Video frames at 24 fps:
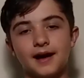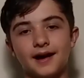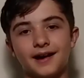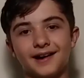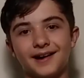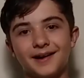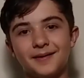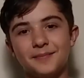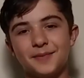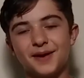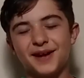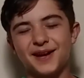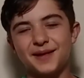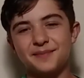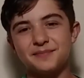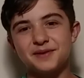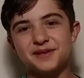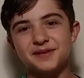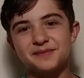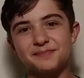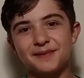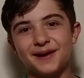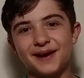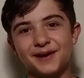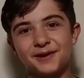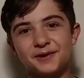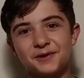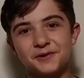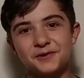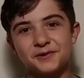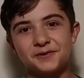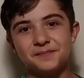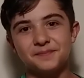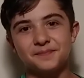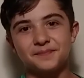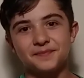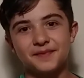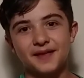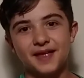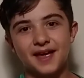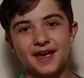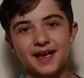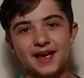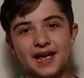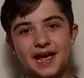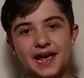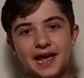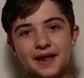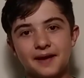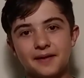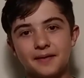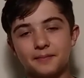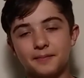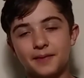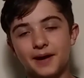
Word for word: Hi, my name is Michael, and